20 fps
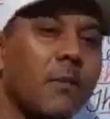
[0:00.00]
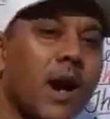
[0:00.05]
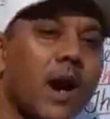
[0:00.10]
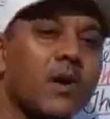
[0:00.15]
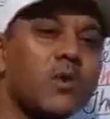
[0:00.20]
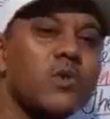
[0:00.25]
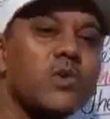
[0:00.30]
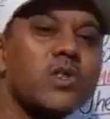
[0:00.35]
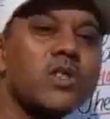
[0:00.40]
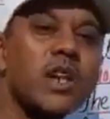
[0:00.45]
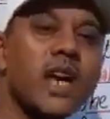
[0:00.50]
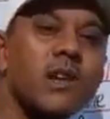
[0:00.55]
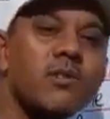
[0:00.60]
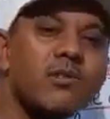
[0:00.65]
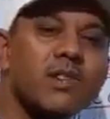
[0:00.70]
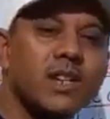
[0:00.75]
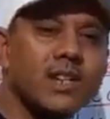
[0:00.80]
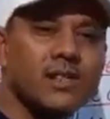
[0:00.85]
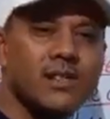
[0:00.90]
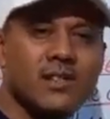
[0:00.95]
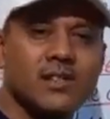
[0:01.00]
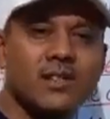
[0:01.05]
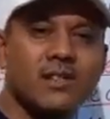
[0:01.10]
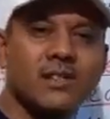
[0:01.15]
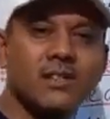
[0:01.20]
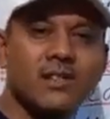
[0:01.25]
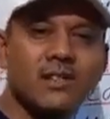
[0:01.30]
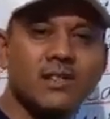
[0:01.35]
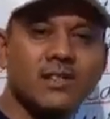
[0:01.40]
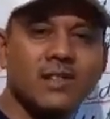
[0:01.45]
Mount Everest.
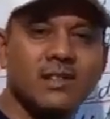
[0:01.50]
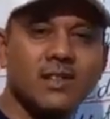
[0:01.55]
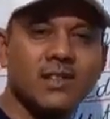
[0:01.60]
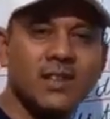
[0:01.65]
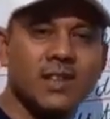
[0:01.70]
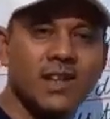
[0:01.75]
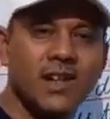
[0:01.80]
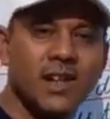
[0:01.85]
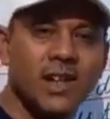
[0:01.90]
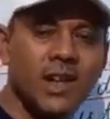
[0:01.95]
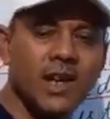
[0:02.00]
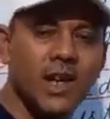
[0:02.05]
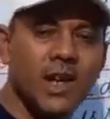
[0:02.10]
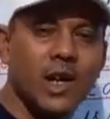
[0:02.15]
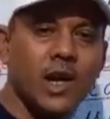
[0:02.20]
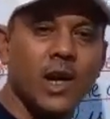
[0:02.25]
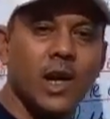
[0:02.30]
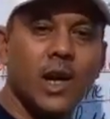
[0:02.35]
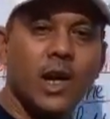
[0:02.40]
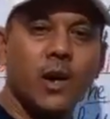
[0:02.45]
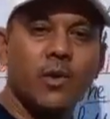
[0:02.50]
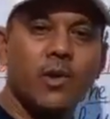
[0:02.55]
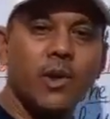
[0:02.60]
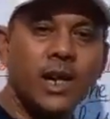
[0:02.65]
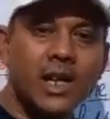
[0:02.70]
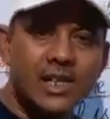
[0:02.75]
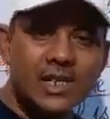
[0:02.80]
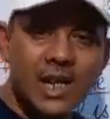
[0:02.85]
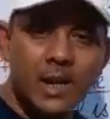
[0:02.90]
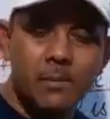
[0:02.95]

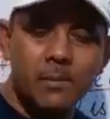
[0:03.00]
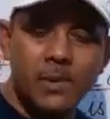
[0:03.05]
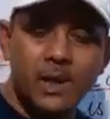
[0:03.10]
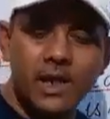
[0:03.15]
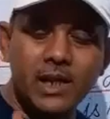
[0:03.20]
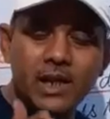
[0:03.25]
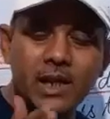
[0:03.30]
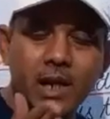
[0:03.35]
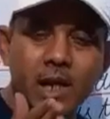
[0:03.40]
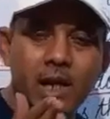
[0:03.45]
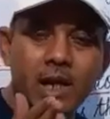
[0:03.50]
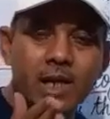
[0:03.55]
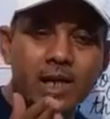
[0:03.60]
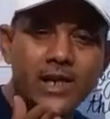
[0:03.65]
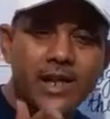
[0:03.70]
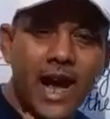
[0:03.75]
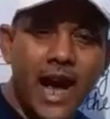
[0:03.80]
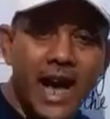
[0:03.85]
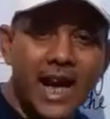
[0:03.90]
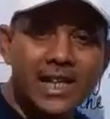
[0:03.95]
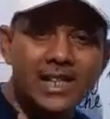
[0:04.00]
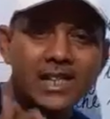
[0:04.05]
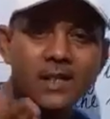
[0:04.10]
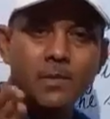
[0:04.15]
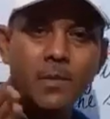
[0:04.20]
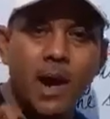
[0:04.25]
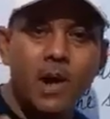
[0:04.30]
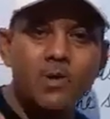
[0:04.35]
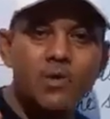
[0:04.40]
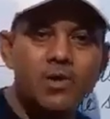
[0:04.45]
For example,
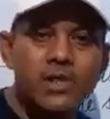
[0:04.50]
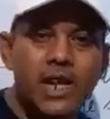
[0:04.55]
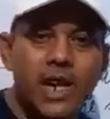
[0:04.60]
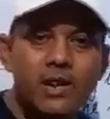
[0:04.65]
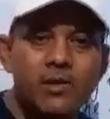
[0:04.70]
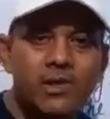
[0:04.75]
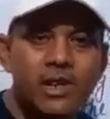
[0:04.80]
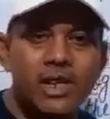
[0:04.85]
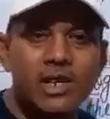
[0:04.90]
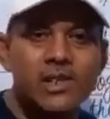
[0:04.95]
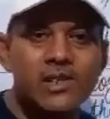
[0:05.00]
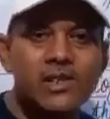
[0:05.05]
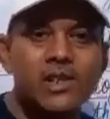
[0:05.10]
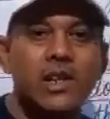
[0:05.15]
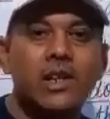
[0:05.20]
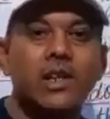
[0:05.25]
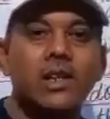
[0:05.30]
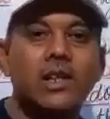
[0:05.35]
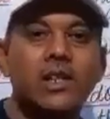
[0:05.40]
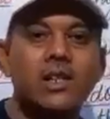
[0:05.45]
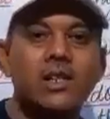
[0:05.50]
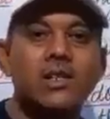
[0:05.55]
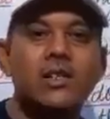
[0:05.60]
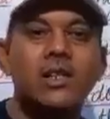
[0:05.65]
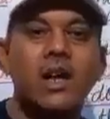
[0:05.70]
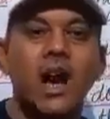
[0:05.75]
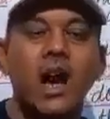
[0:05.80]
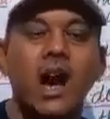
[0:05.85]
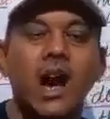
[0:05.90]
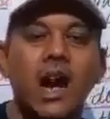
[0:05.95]
dash Mount Everest
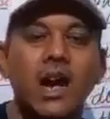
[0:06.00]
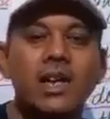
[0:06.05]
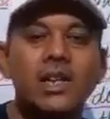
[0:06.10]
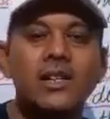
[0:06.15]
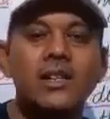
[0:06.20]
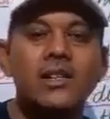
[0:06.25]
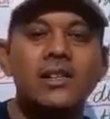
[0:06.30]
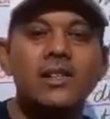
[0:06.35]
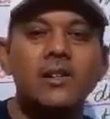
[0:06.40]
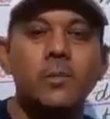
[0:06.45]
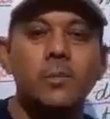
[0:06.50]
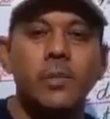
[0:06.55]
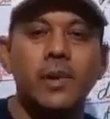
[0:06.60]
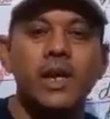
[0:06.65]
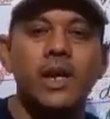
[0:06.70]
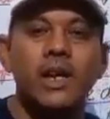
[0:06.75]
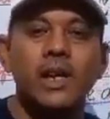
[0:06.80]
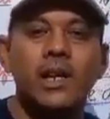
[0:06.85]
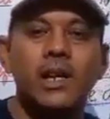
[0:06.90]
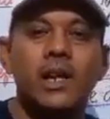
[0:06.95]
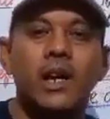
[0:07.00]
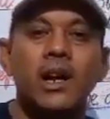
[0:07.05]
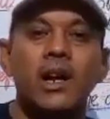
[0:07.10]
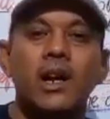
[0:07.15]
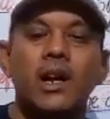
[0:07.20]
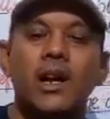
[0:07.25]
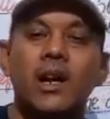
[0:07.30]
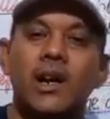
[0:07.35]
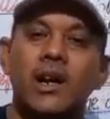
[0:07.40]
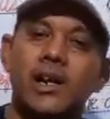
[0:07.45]
is the highest peak
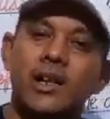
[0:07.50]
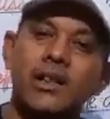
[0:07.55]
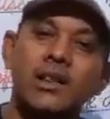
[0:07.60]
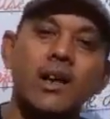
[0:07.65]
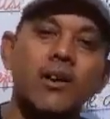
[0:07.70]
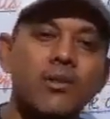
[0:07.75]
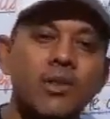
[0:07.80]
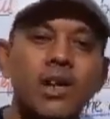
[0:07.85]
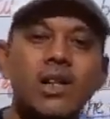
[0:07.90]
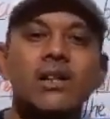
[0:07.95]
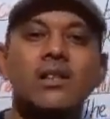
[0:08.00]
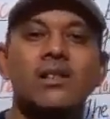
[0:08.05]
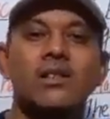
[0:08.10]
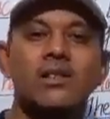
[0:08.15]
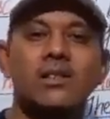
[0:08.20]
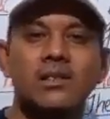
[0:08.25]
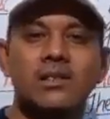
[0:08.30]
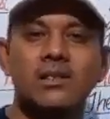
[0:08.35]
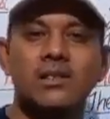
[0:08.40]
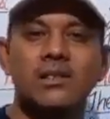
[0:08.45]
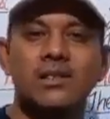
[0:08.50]
in the world.